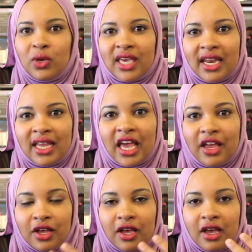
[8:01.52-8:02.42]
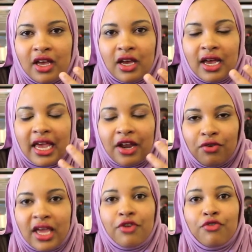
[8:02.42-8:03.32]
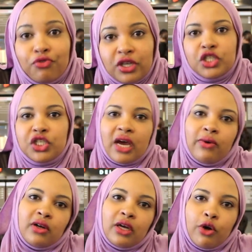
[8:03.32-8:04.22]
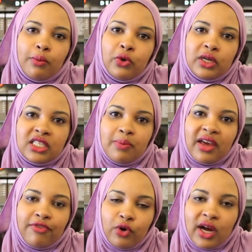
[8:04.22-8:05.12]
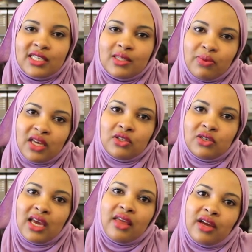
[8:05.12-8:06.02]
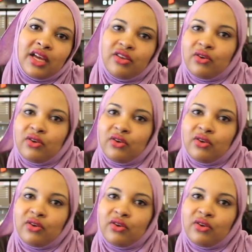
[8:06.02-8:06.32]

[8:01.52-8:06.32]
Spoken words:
we can enrich our community by for us being together and